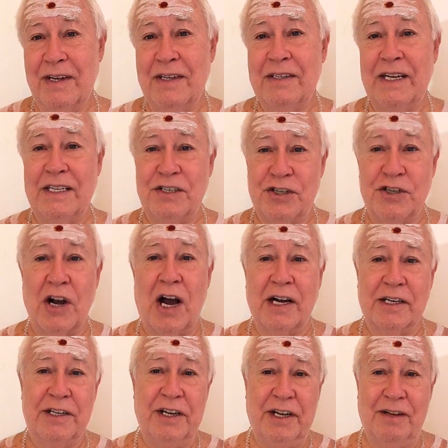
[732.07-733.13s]
That's
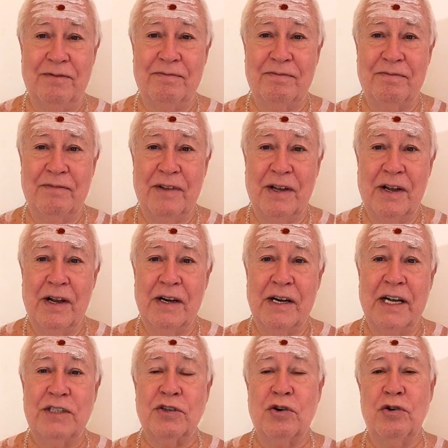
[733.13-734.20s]
Shakti.
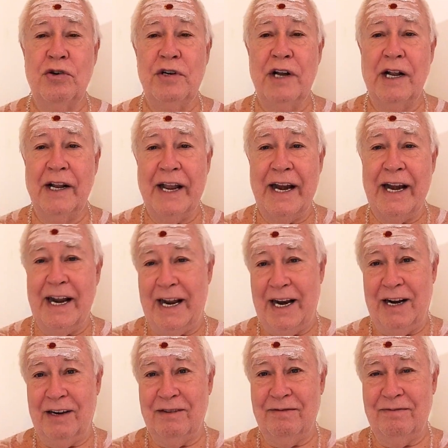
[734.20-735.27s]
That's
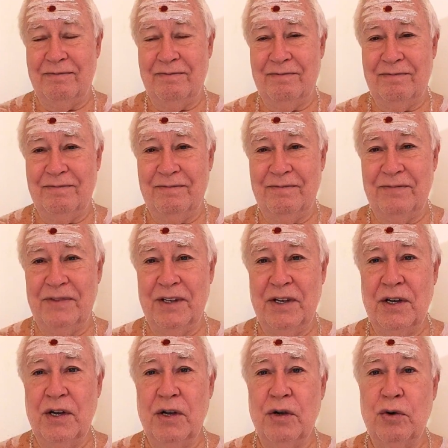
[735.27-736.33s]
Kundalini.
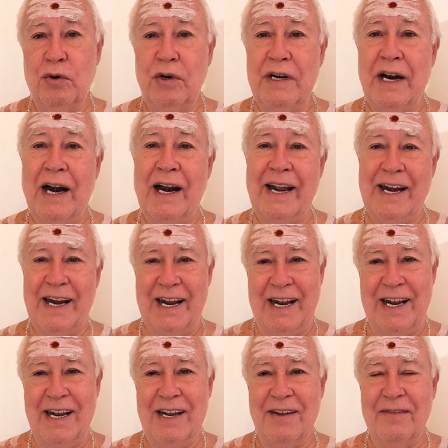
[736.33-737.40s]

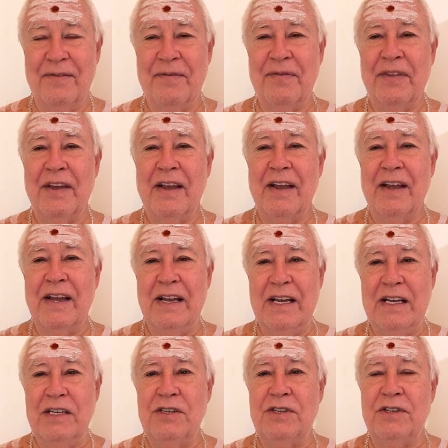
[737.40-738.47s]
Kundalini
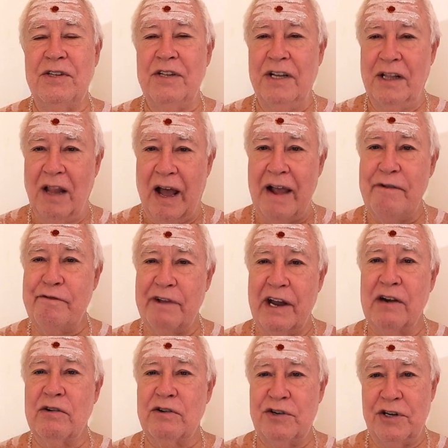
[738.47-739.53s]
is the life
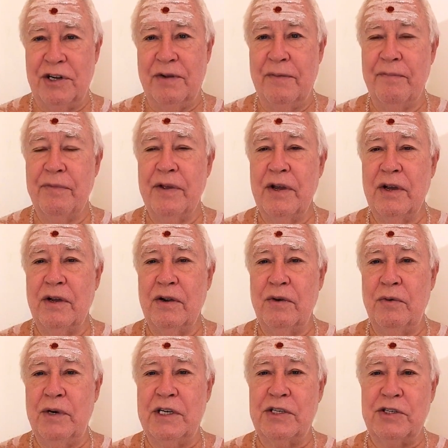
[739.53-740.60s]
energy
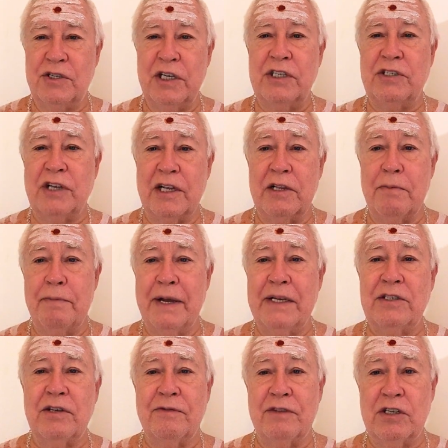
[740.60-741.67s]
which sits at the
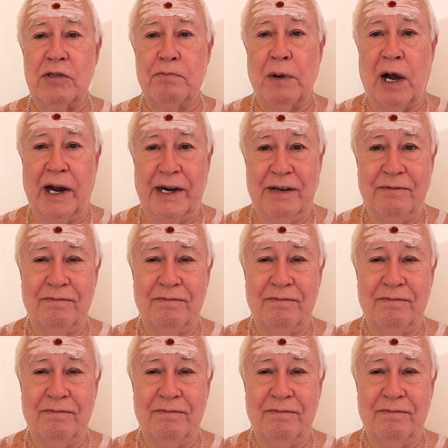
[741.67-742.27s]
base of the spine.